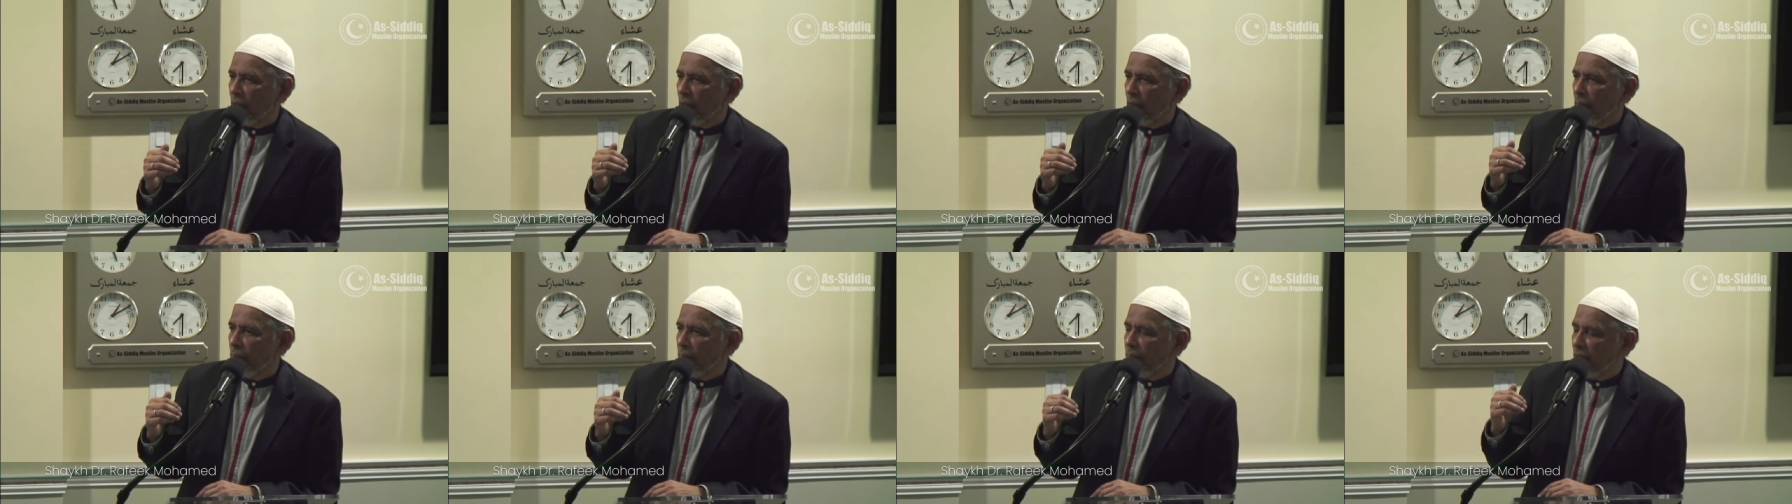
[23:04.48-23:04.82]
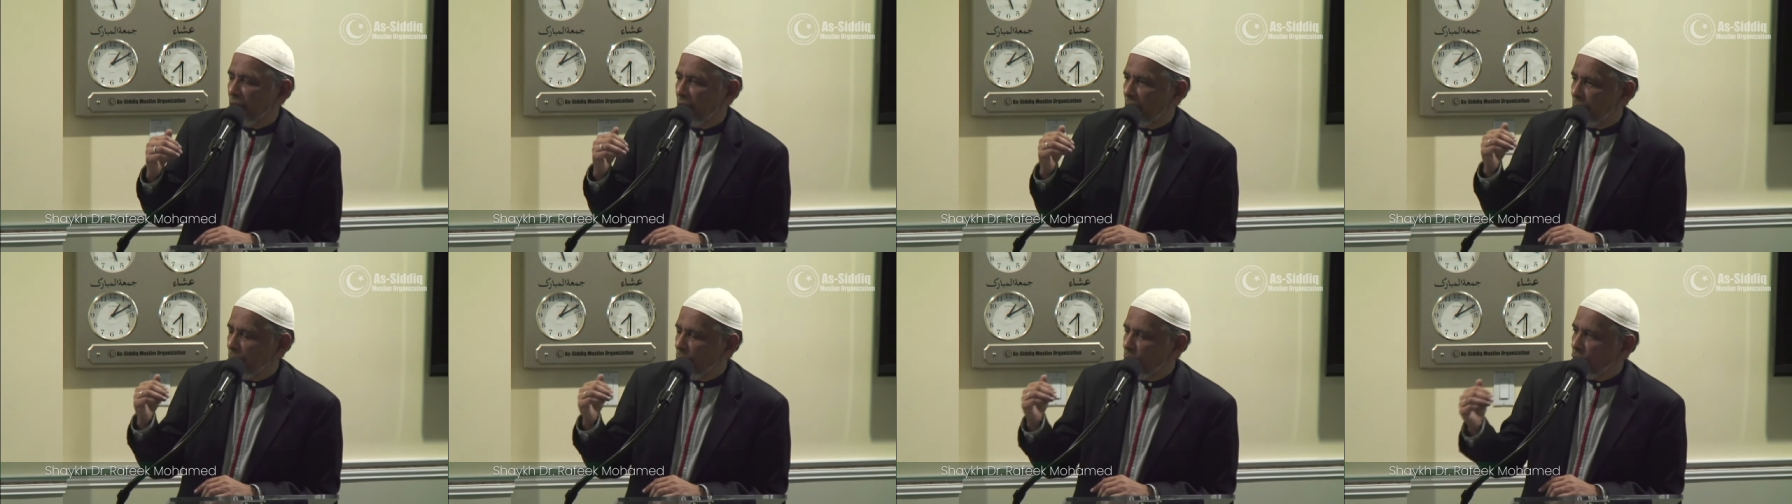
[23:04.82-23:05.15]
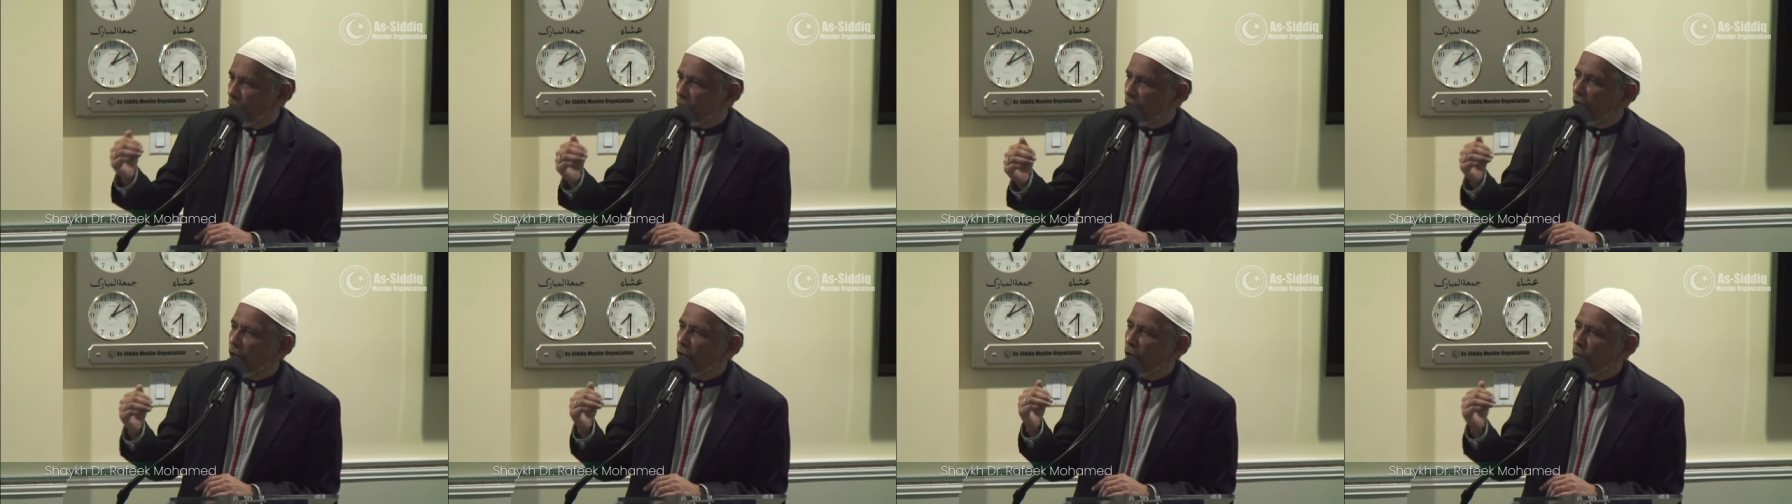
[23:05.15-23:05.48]
be
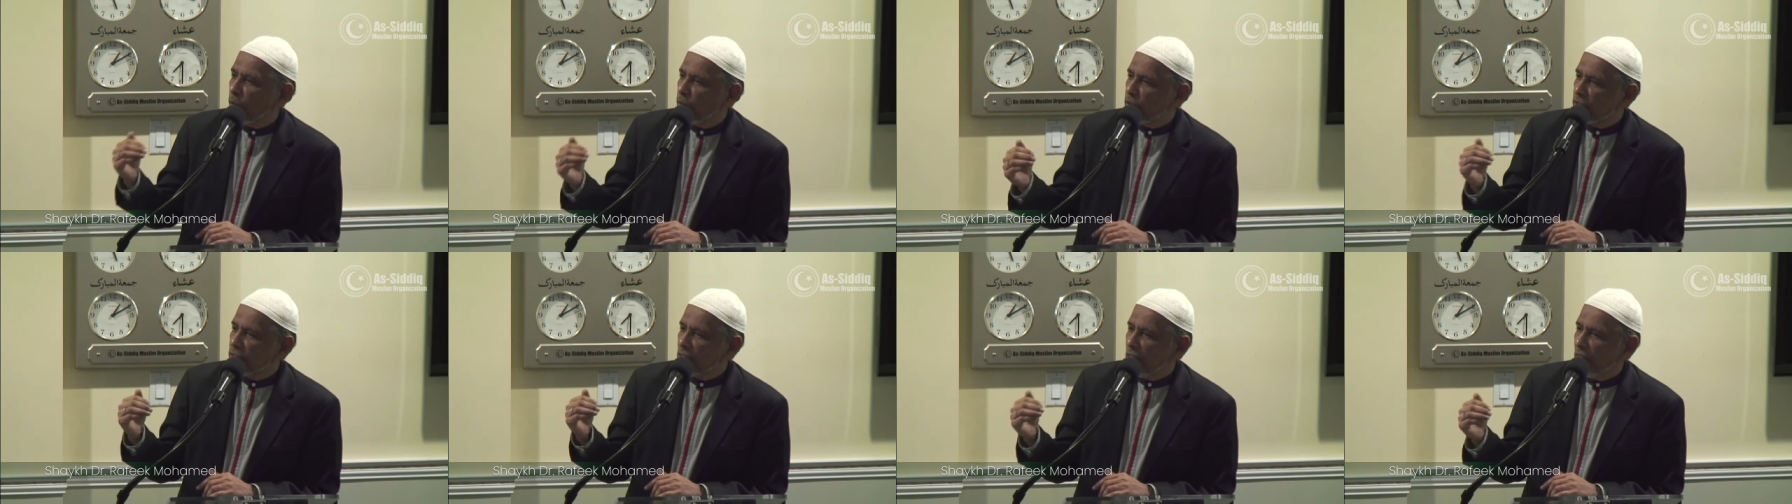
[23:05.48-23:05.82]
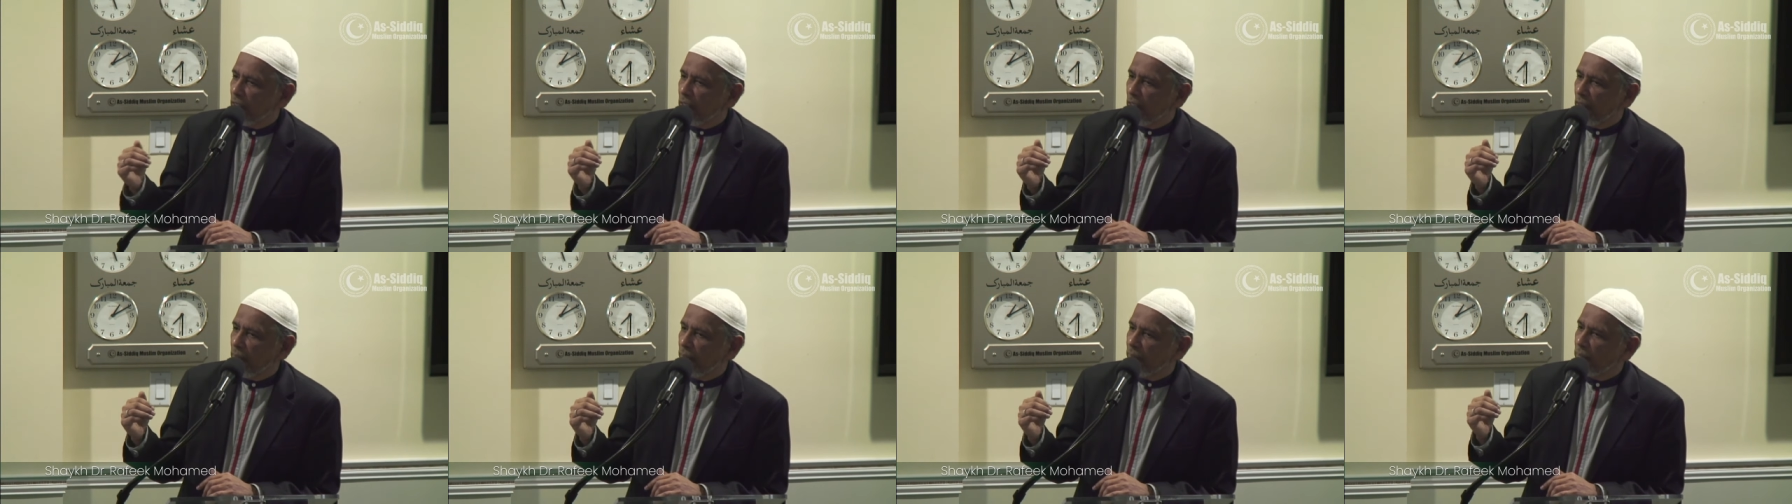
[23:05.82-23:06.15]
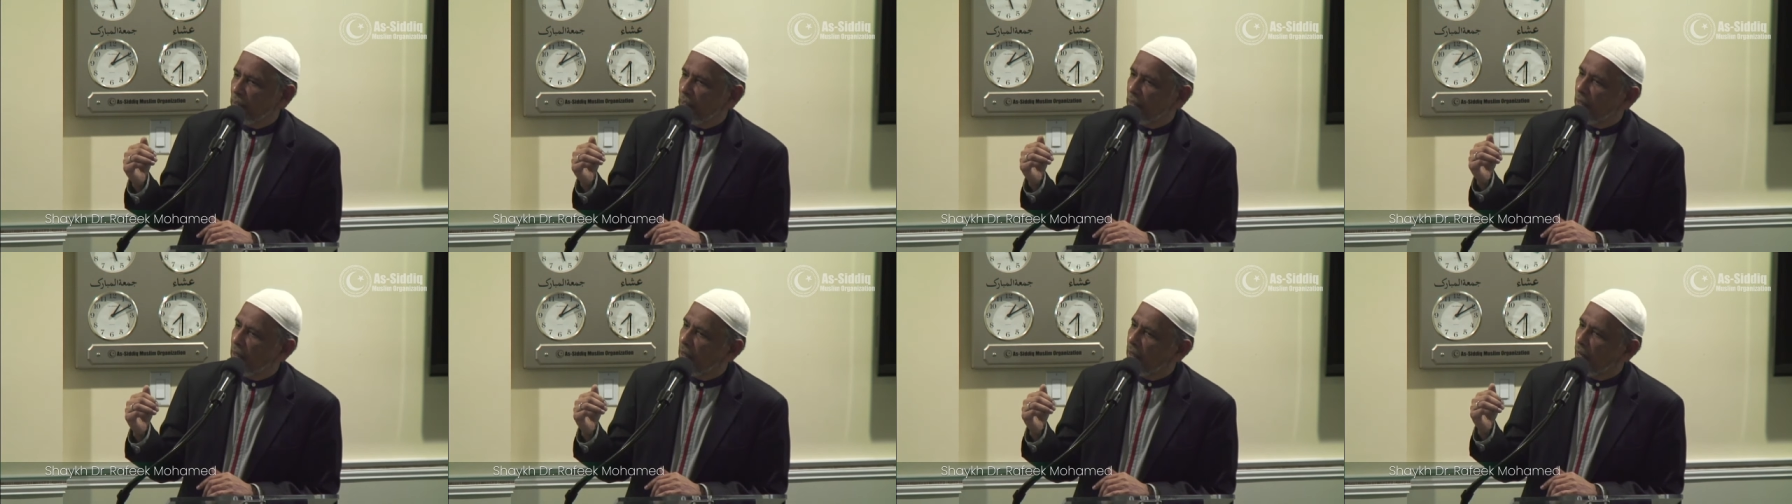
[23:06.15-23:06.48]
more closely
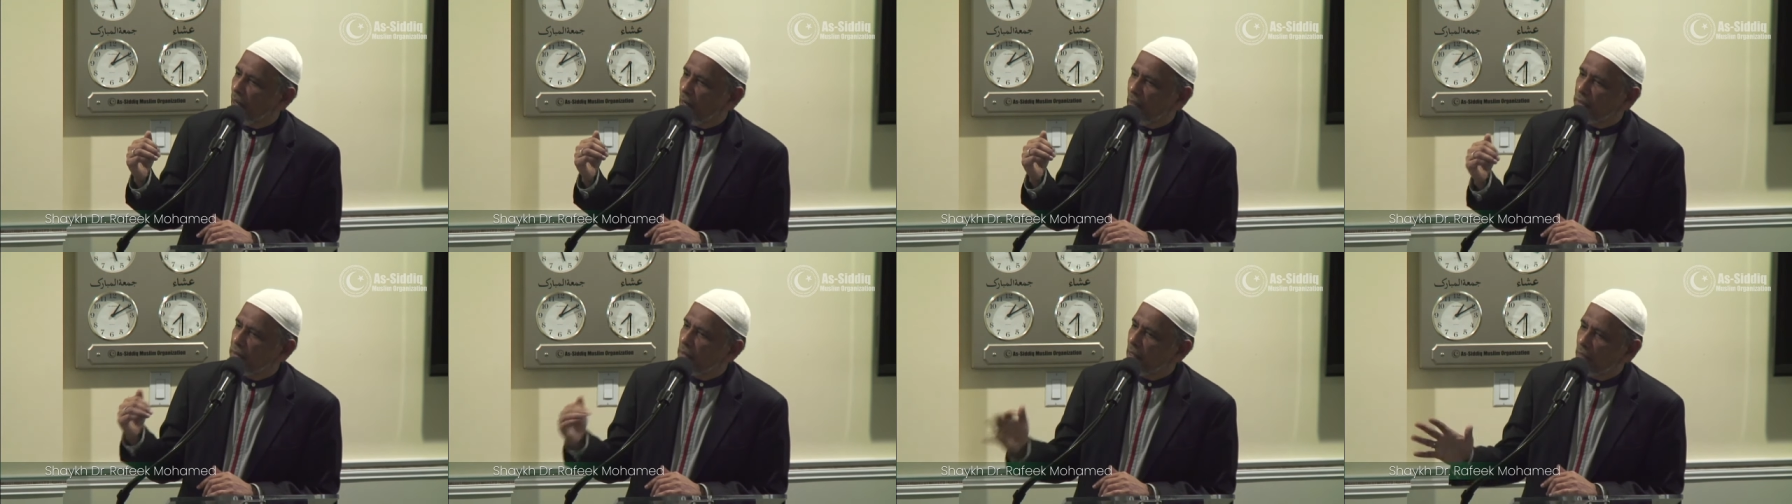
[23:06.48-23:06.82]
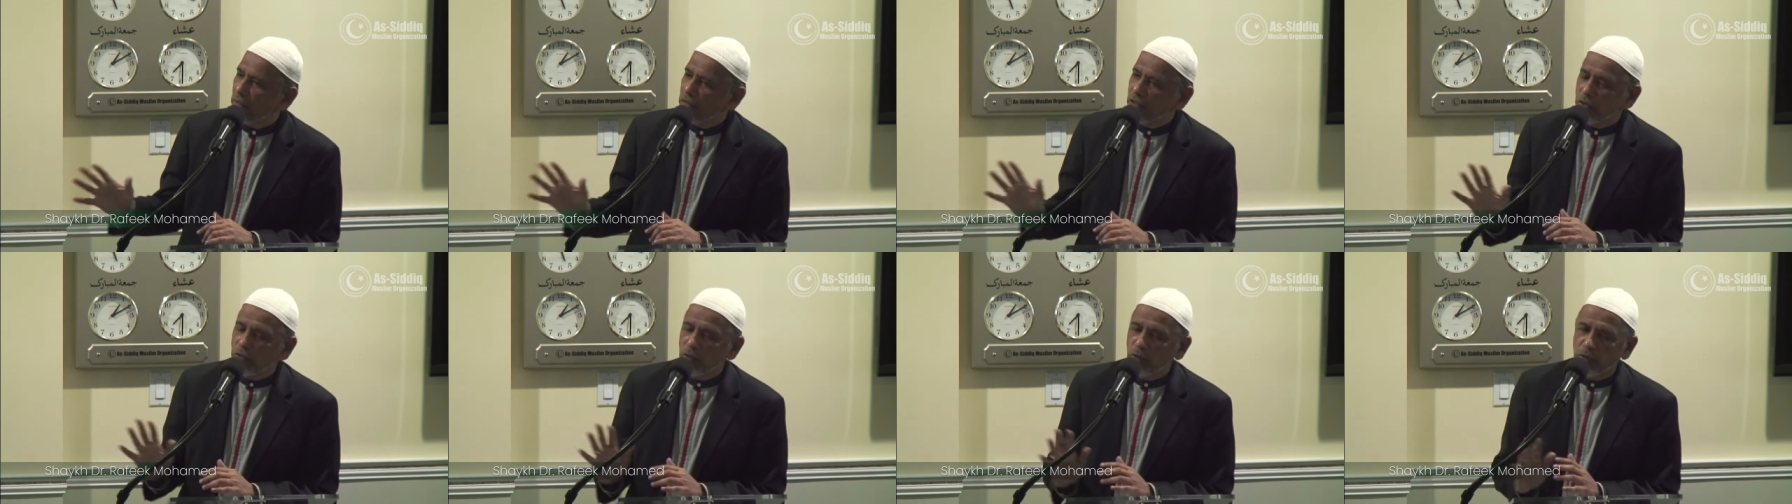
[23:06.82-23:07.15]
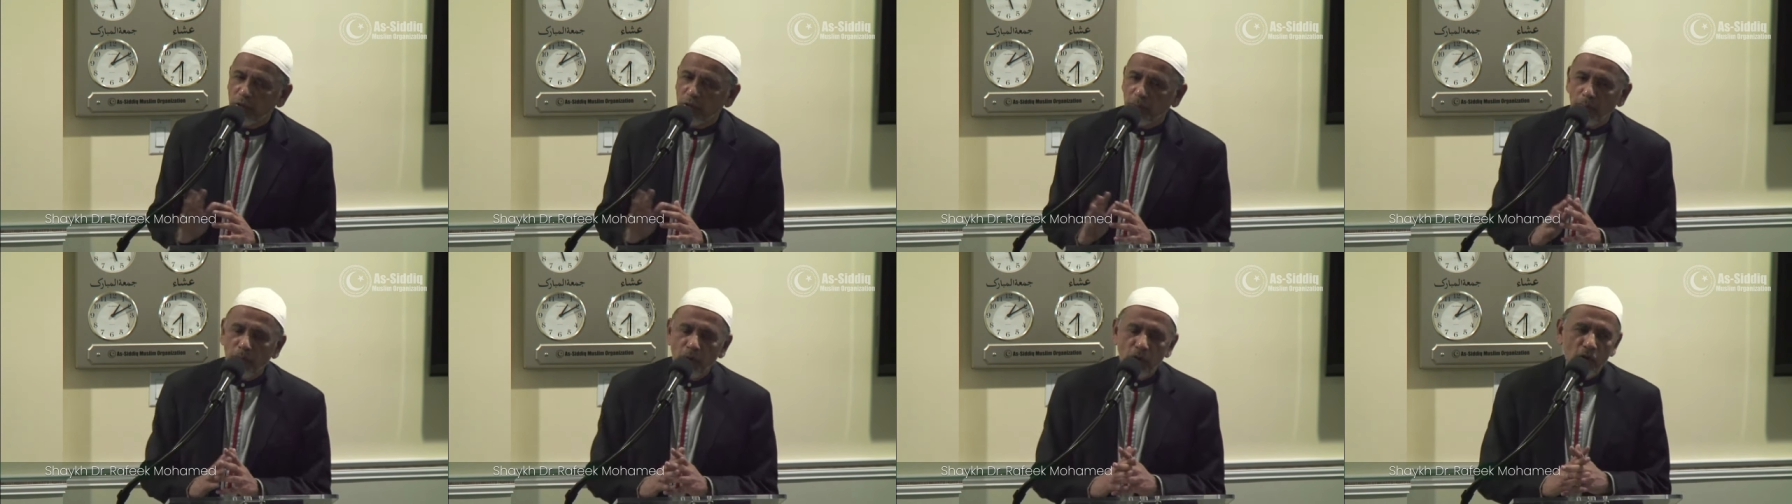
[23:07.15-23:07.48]
attached to
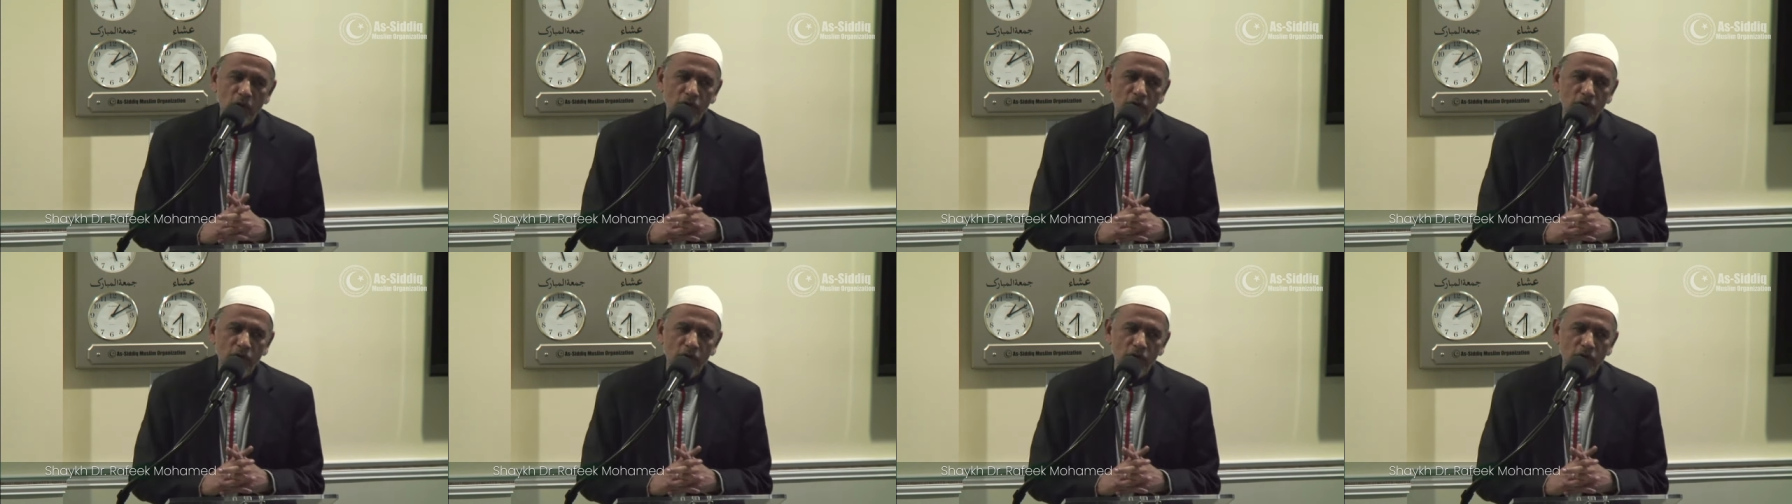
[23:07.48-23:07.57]
the book